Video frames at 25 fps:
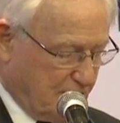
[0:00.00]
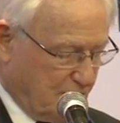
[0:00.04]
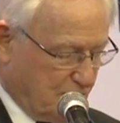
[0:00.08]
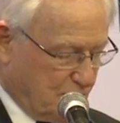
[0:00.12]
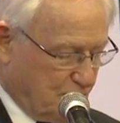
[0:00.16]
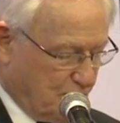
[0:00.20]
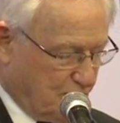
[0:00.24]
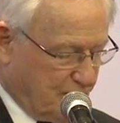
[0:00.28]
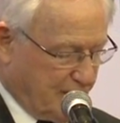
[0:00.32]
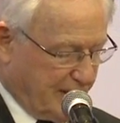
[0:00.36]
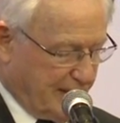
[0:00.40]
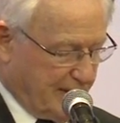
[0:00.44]

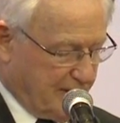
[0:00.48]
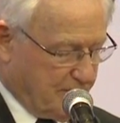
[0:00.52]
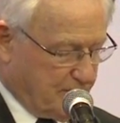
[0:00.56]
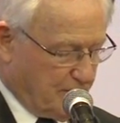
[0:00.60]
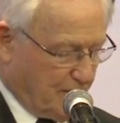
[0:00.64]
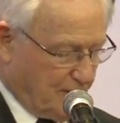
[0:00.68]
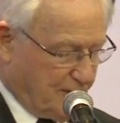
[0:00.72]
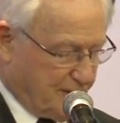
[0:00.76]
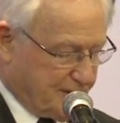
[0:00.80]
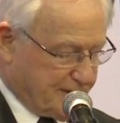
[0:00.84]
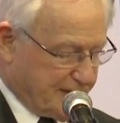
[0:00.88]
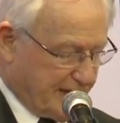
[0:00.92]
within our
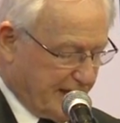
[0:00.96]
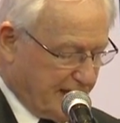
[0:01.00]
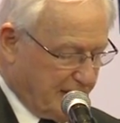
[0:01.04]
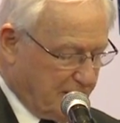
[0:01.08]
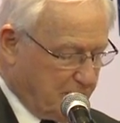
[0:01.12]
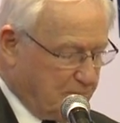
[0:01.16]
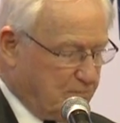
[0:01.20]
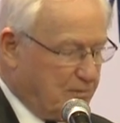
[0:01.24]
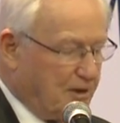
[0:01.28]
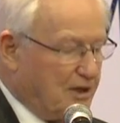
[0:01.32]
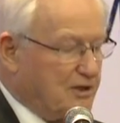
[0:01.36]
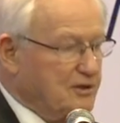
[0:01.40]
modest
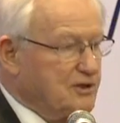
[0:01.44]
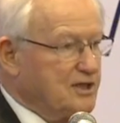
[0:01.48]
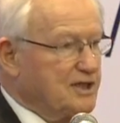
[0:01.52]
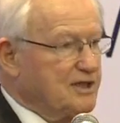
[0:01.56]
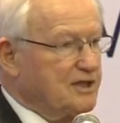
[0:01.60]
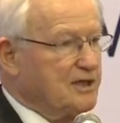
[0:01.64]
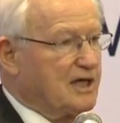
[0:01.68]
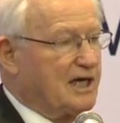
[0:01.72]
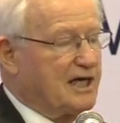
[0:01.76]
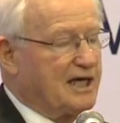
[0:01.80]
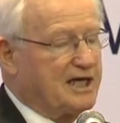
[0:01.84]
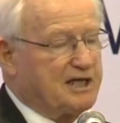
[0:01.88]
aid
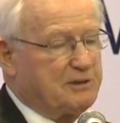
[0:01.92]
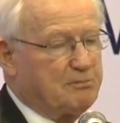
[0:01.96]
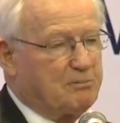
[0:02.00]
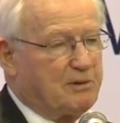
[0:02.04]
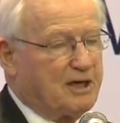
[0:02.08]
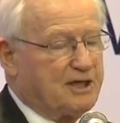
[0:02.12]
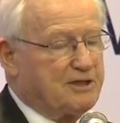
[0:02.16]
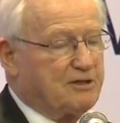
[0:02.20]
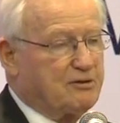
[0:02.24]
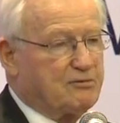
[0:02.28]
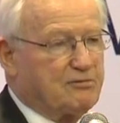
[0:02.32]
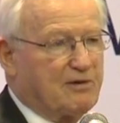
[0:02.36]

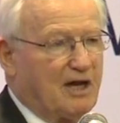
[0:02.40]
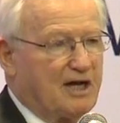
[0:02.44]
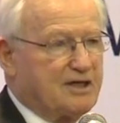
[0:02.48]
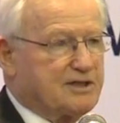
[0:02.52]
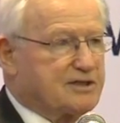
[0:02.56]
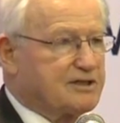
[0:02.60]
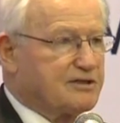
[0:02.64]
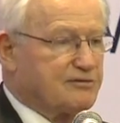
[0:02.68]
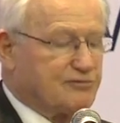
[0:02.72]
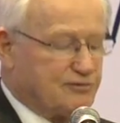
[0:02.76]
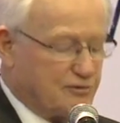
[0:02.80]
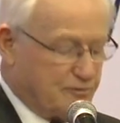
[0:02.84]
budget
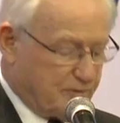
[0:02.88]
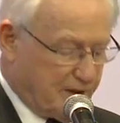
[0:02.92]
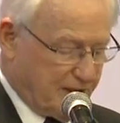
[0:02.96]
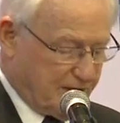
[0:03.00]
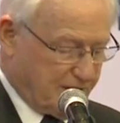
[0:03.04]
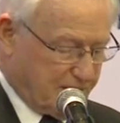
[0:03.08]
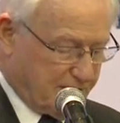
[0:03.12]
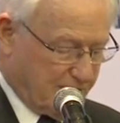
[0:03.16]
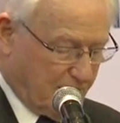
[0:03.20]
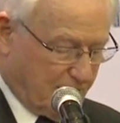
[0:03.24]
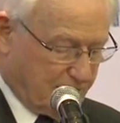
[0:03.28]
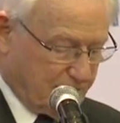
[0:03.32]
relative to
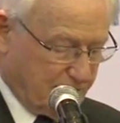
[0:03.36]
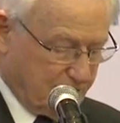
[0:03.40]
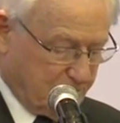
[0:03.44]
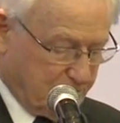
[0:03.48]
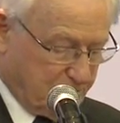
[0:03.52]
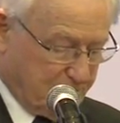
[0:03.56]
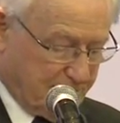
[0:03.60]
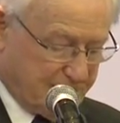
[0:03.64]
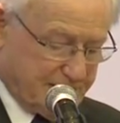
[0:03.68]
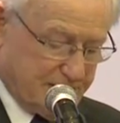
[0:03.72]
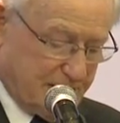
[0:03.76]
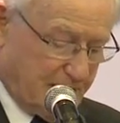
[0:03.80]
other donors,
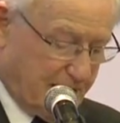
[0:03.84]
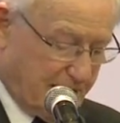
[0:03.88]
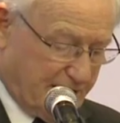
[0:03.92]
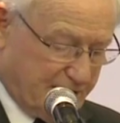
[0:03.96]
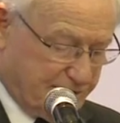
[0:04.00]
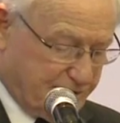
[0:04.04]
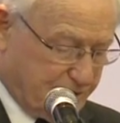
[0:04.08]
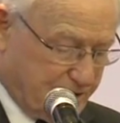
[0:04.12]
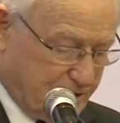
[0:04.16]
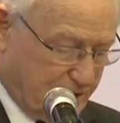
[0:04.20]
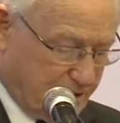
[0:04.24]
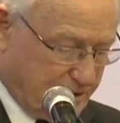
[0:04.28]
much
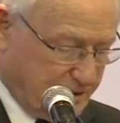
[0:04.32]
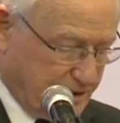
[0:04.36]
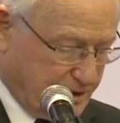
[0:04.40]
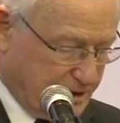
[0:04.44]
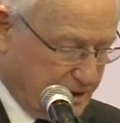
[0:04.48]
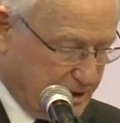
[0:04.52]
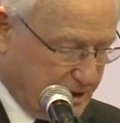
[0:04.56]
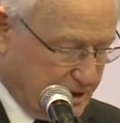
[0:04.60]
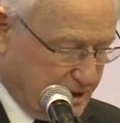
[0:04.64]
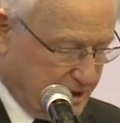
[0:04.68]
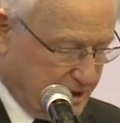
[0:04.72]
larger donors,